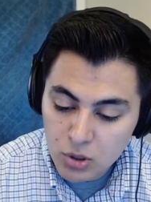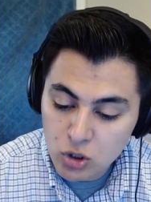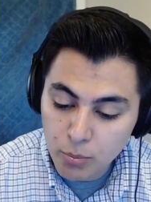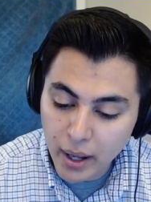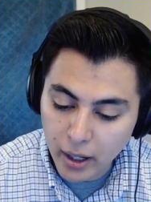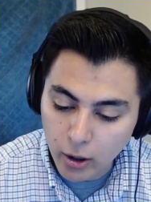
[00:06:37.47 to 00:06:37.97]

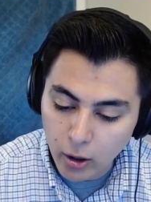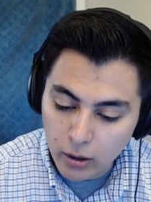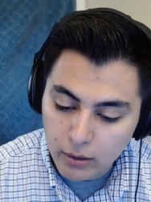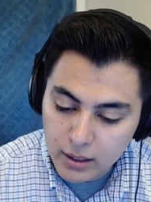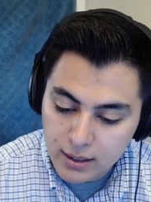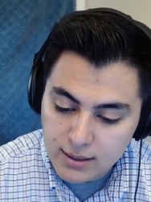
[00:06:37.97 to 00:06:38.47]
Mr. Bettger,
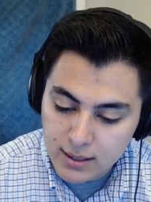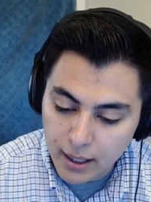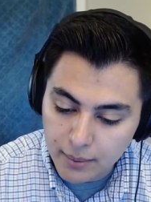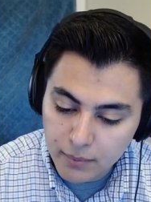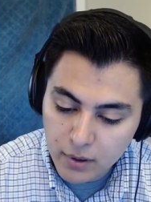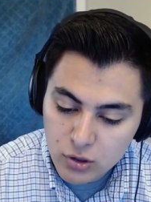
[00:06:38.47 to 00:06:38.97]
he
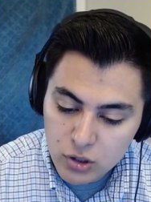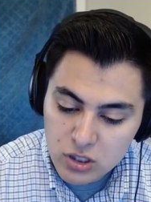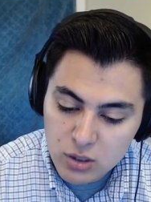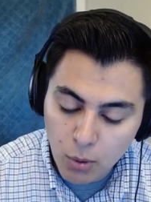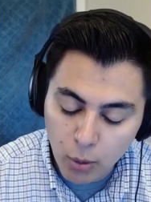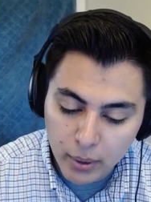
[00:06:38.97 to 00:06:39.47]
said,
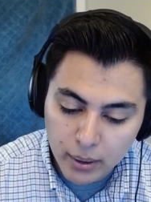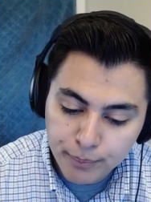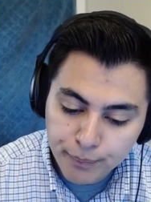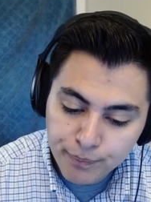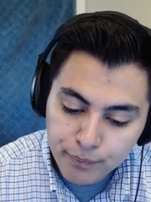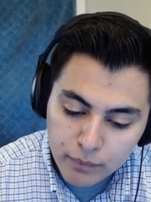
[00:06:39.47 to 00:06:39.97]
just a moment,
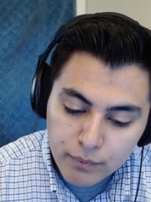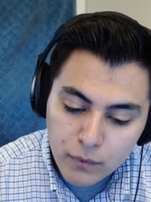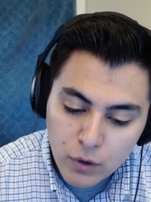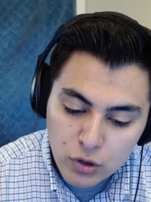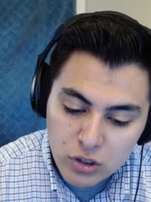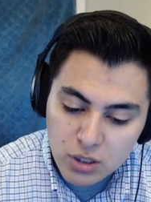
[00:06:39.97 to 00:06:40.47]

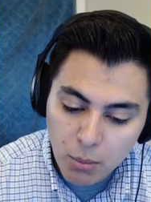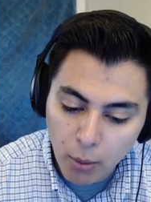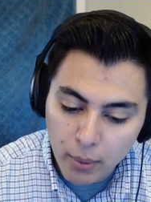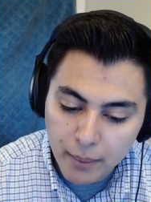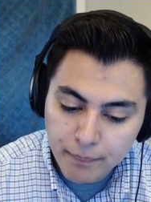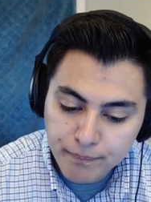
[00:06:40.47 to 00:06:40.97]
just a
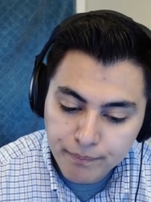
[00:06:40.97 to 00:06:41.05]
moment.